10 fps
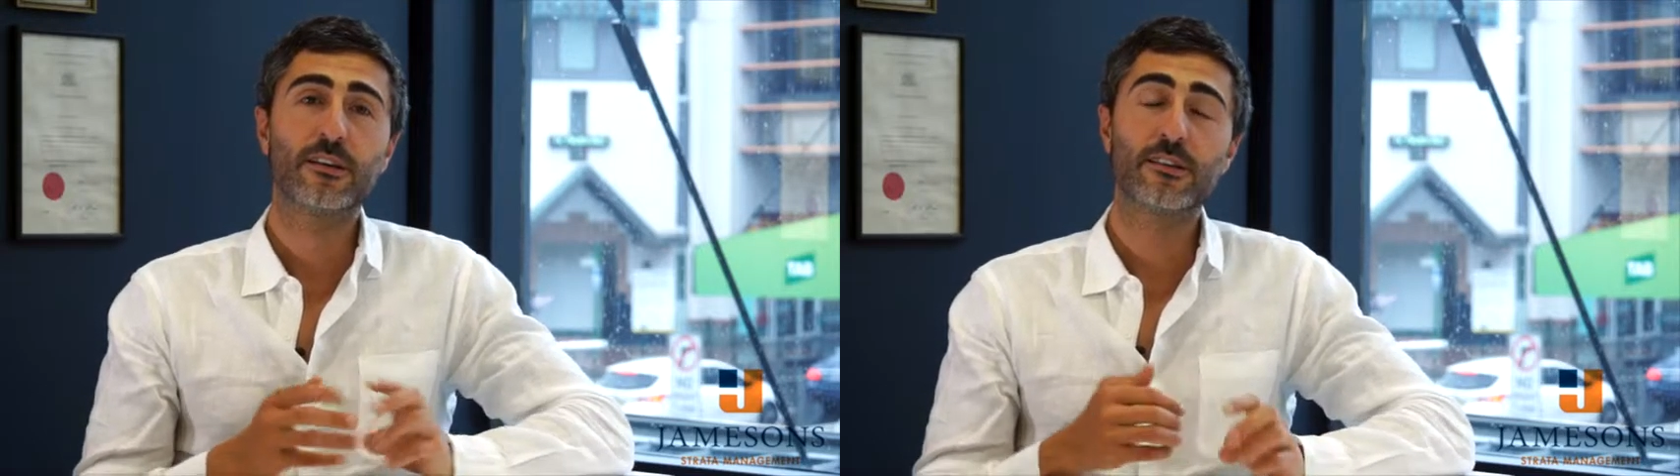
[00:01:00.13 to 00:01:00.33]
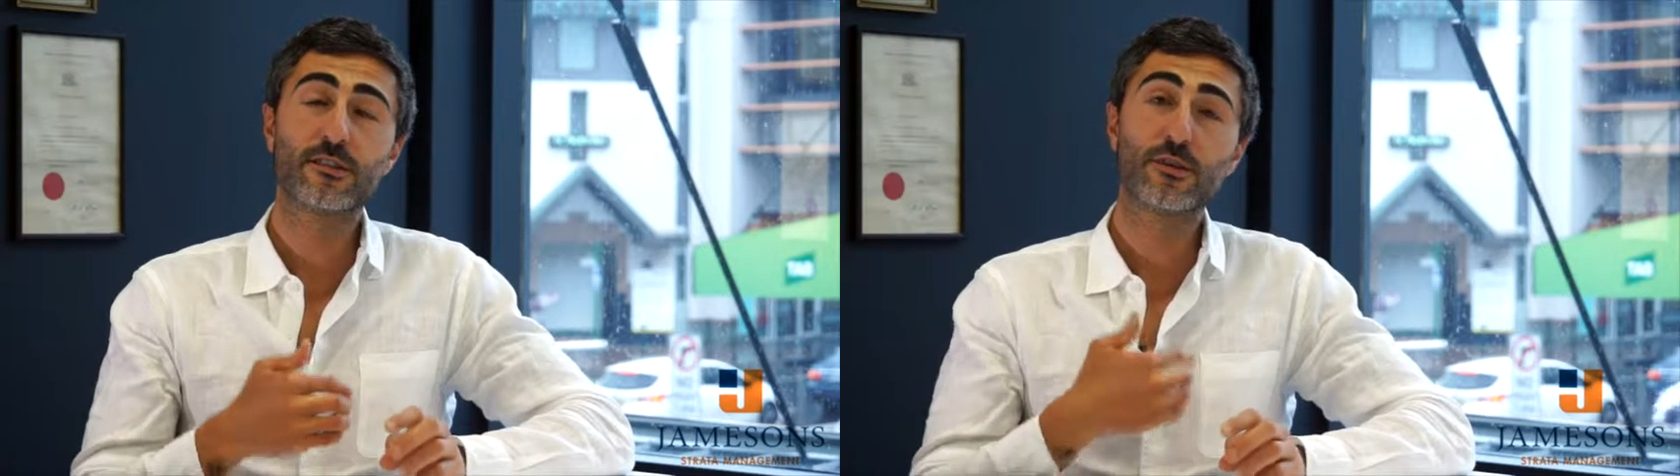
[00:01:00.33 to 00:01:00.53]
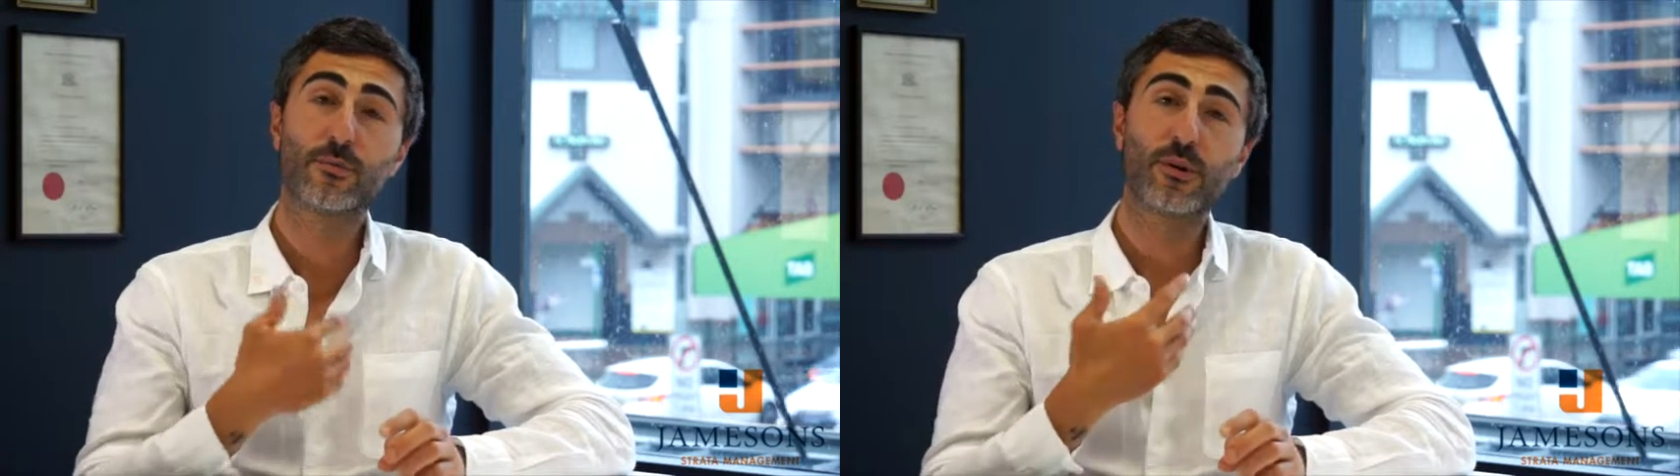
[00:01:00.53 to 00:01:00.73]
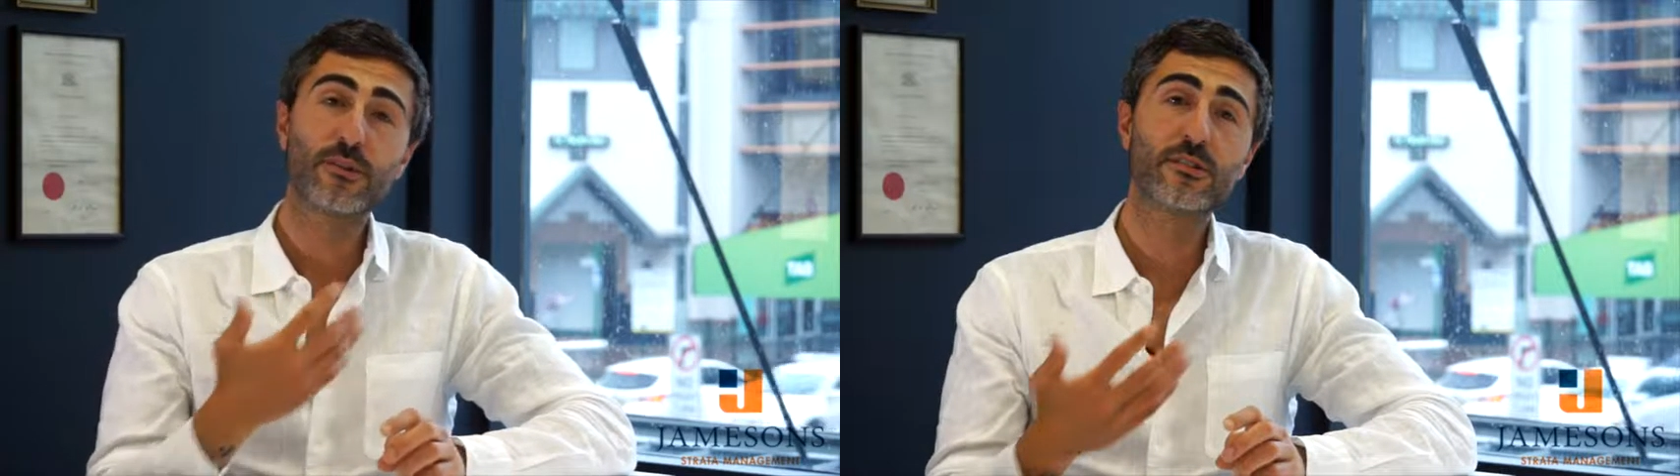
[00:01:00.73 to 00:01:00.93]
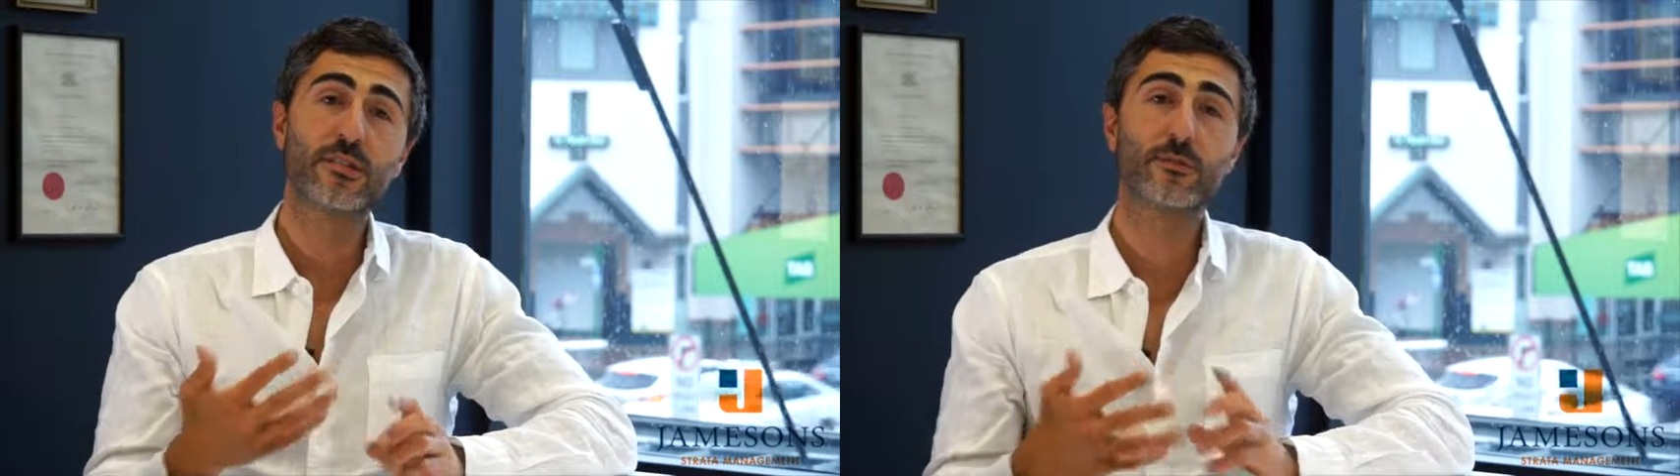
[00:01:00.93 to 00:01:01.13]
This new
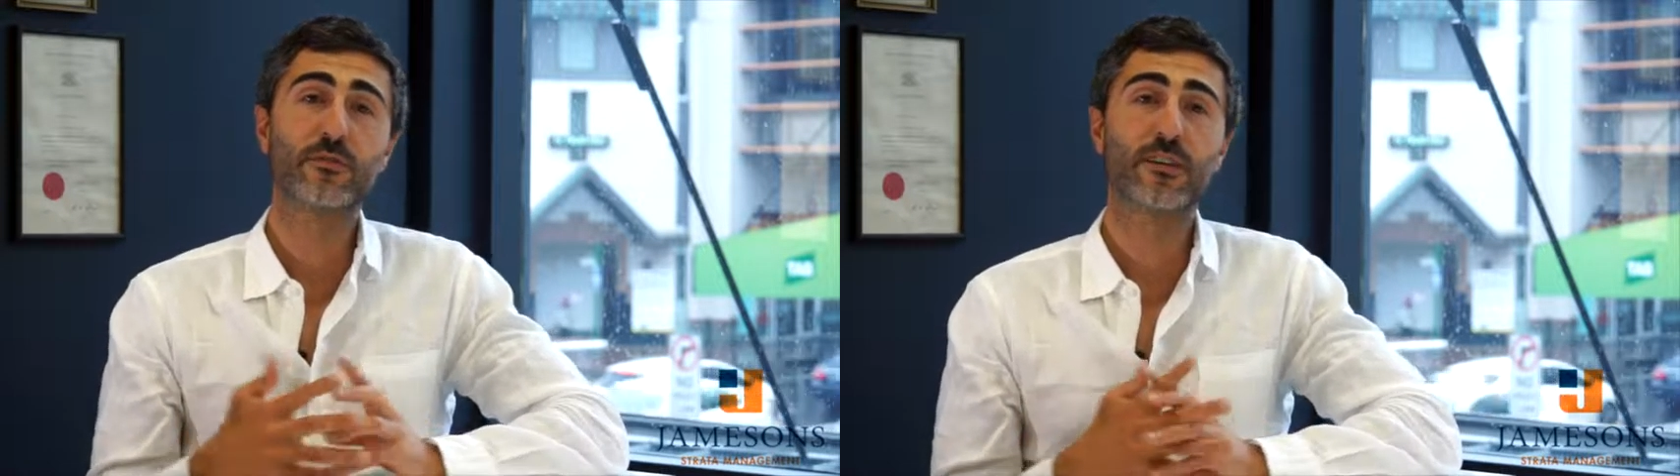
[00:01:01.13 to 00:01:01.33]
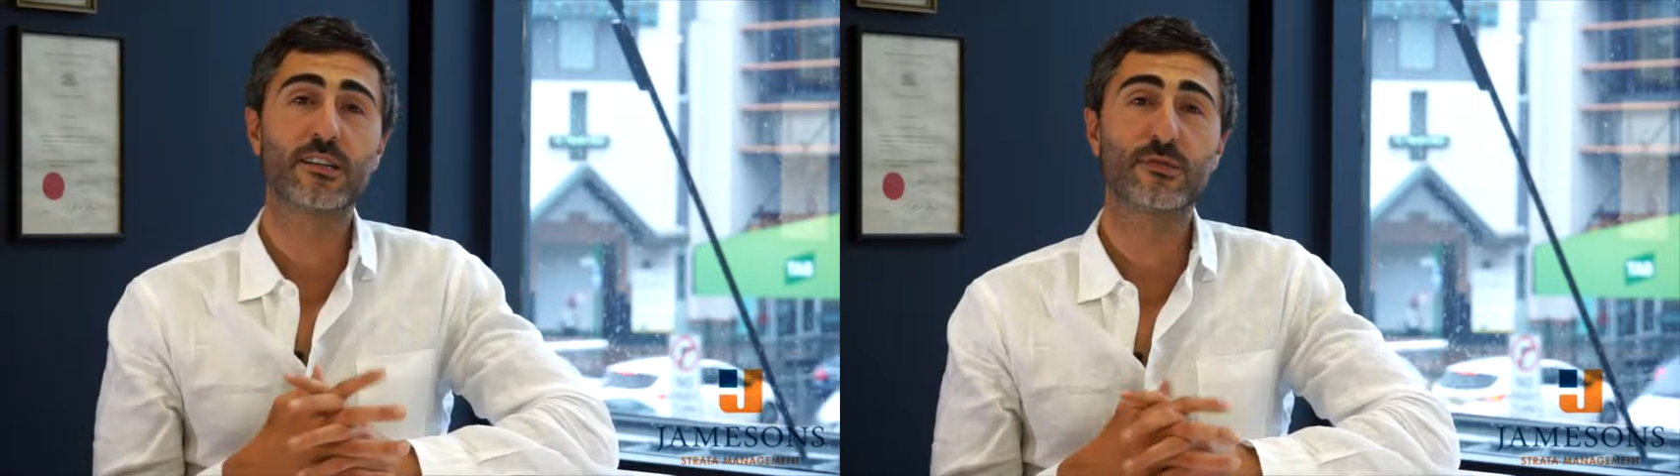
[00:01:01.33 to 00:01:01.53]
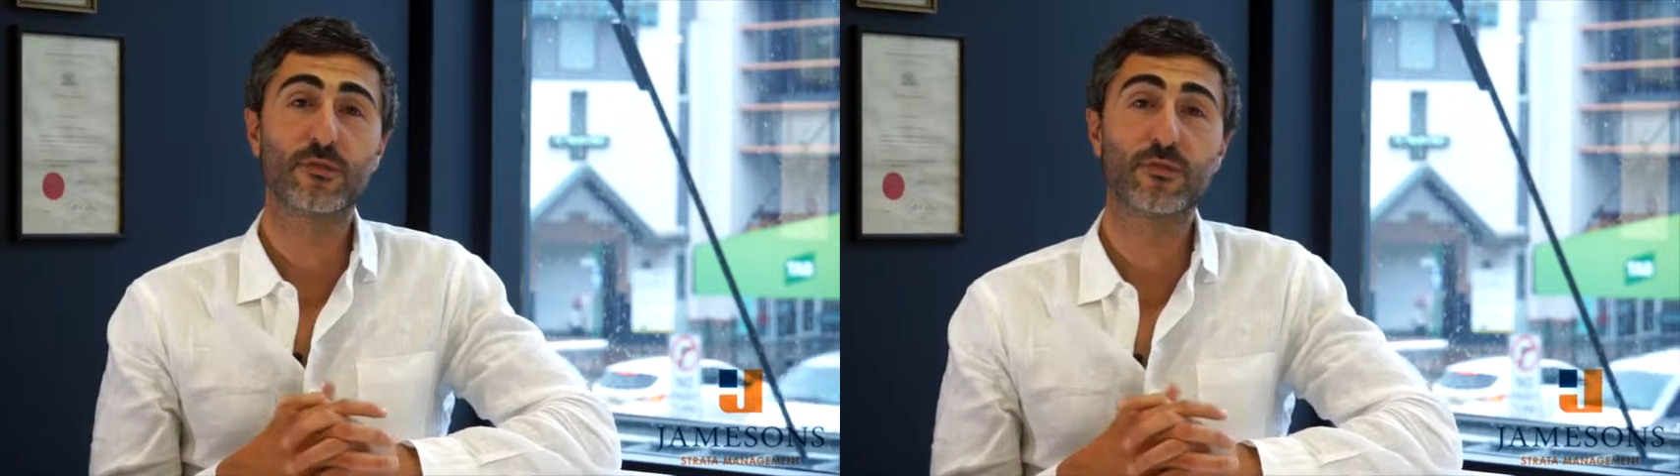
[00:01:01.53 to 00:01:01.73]
process provides them a